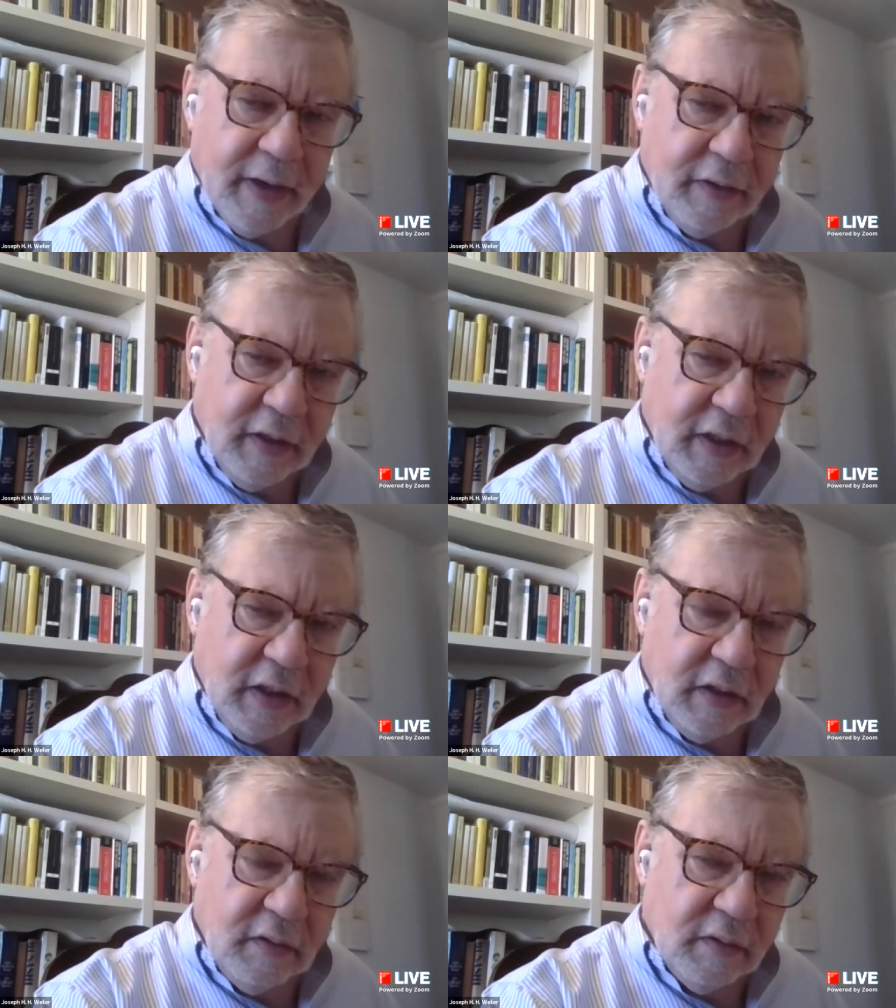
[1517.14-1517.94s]
And
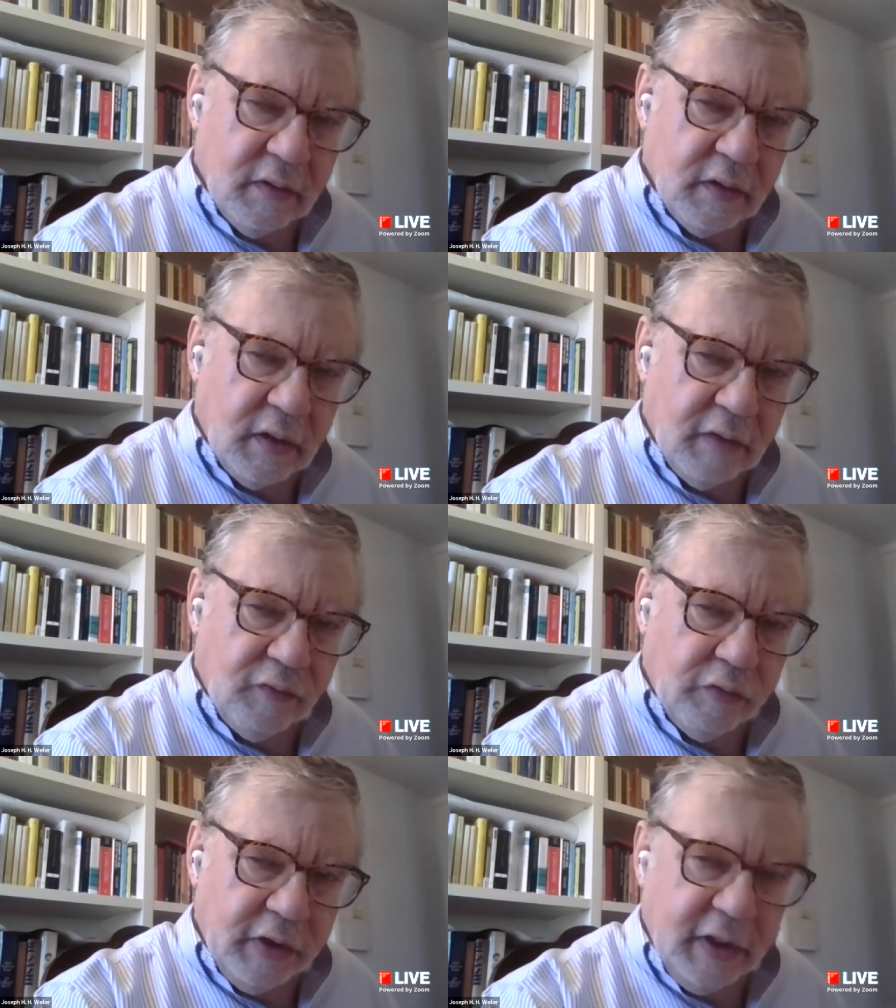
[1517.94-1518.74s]
they
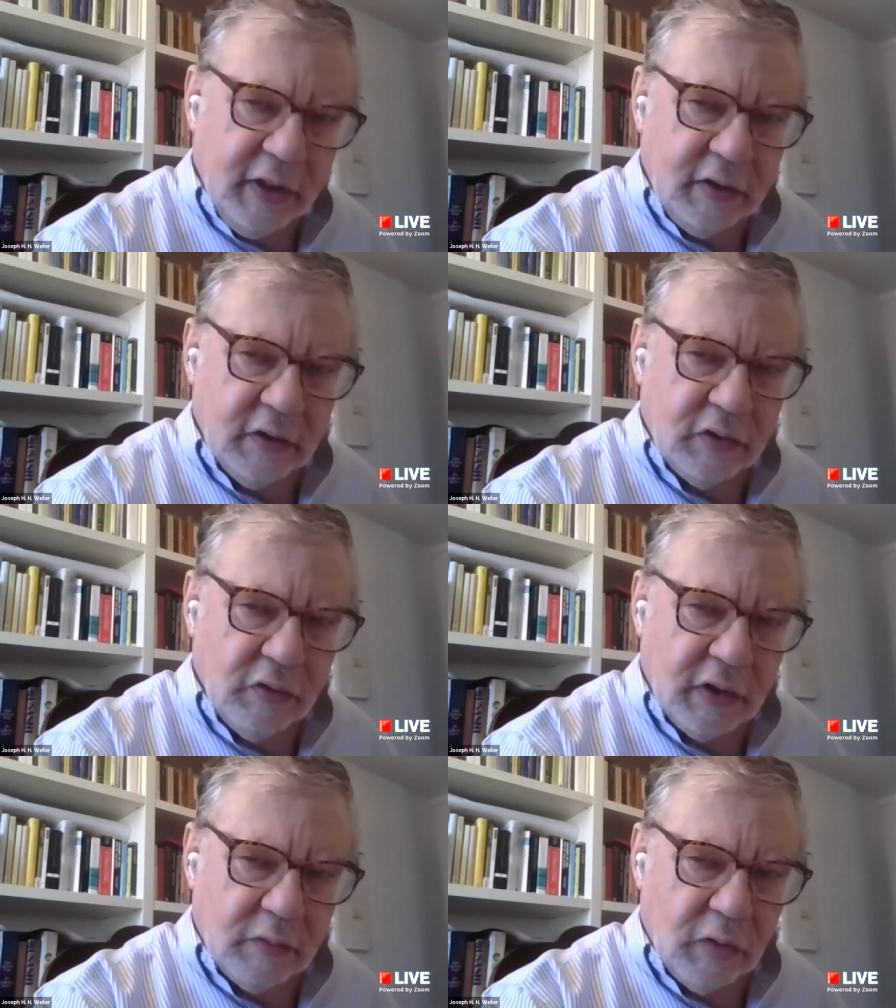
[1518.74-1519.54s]
I've already hinted
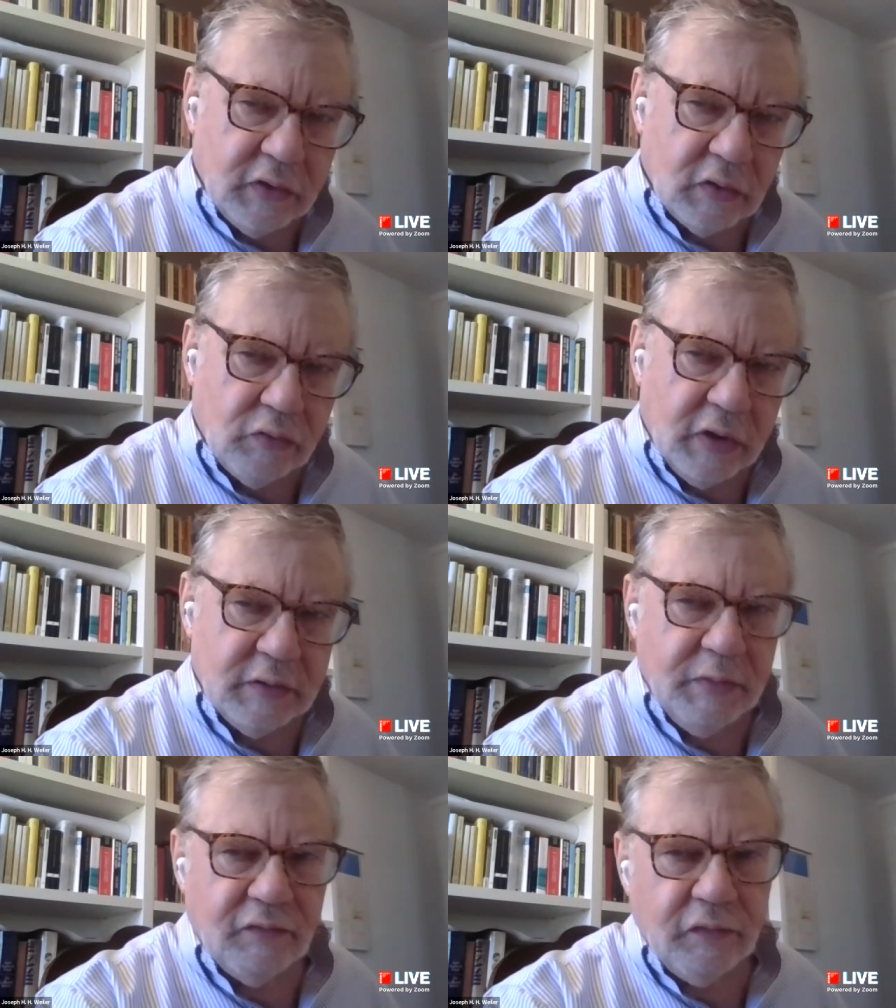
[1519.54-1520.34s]
to that once or
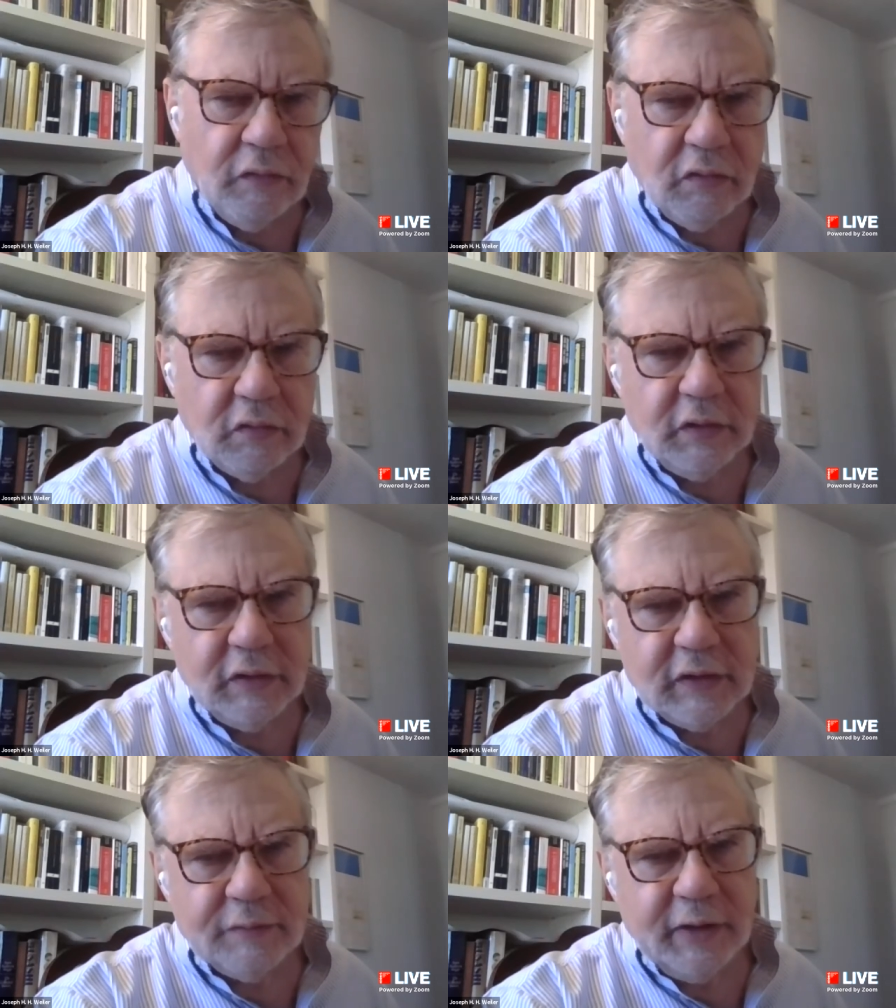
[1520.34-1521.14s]
twice before
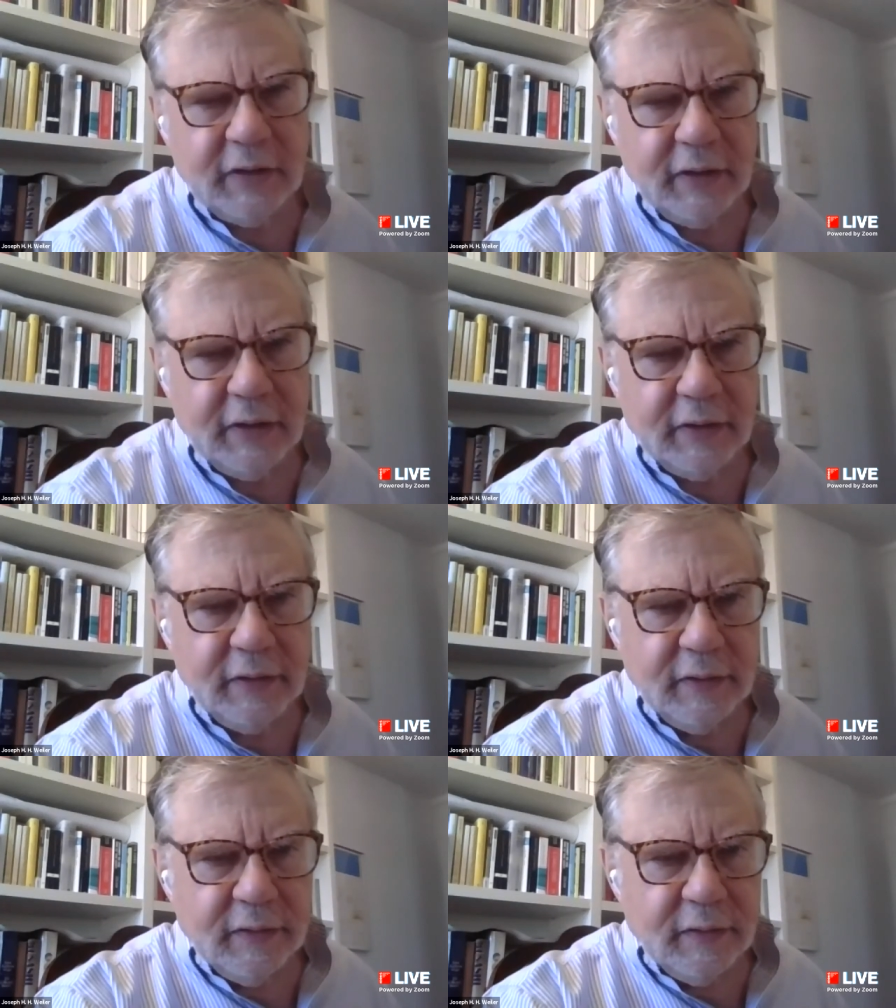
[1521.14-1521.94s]
in speaking,
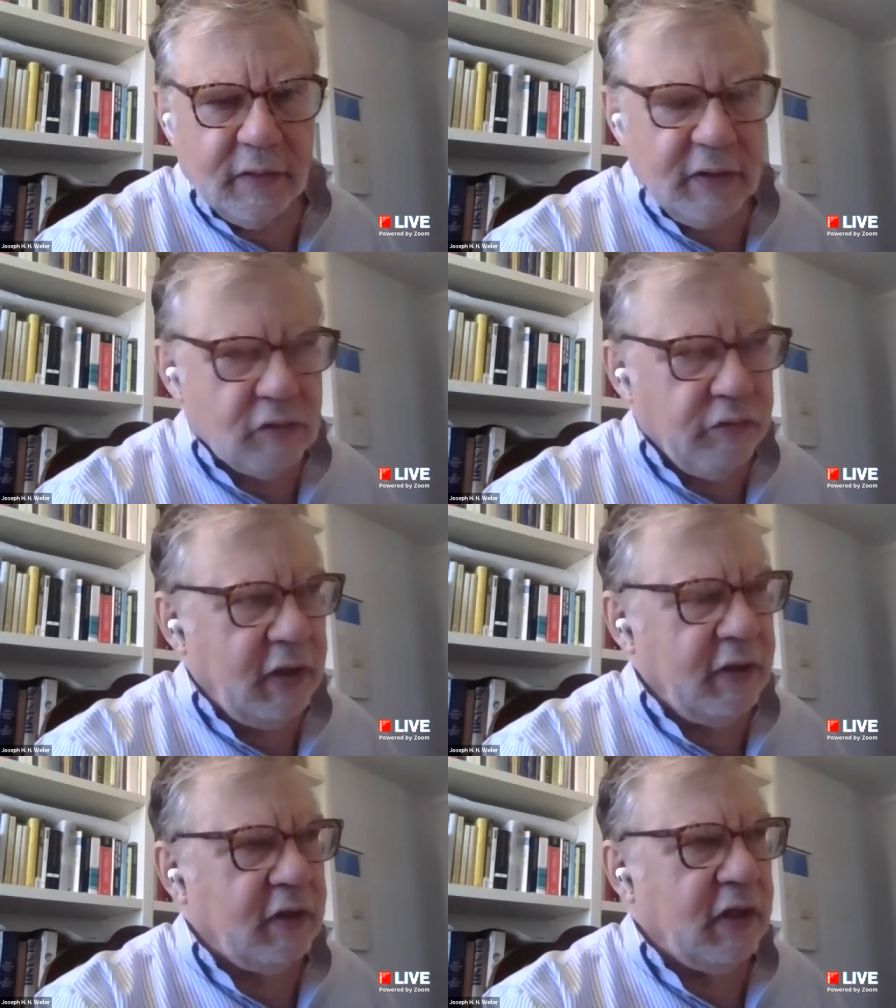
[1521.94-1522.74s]
there's
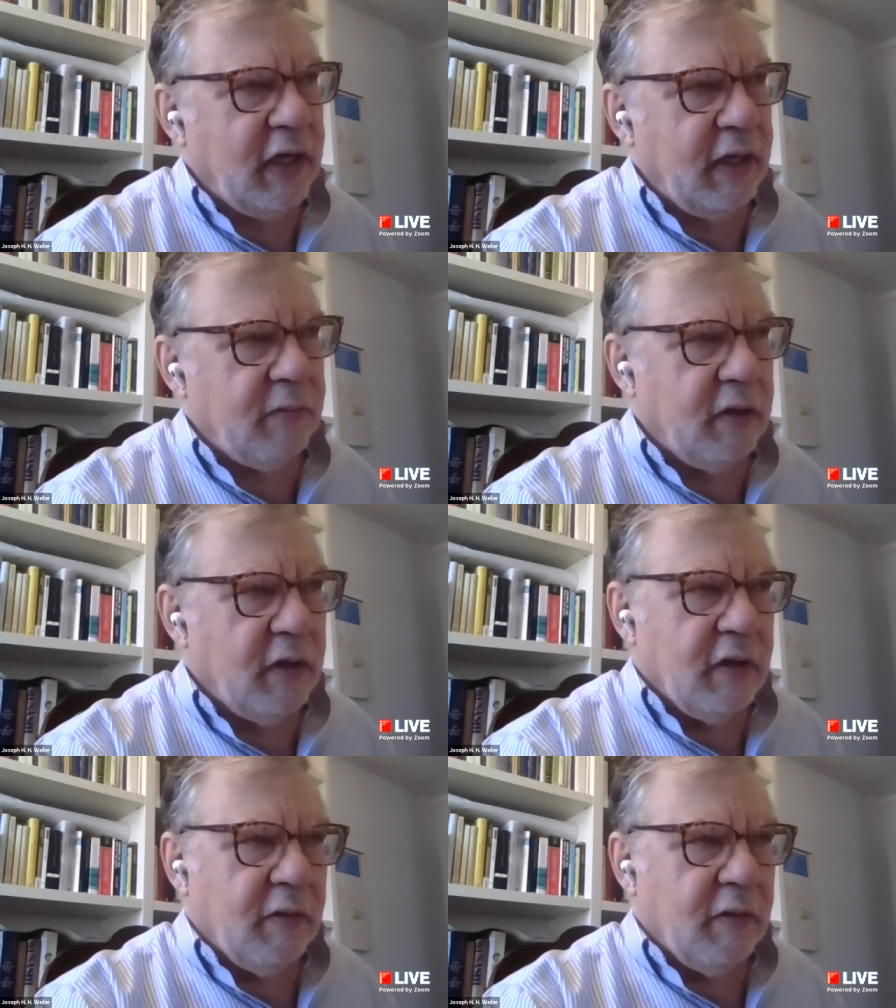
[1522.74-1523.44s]
really the dilemma.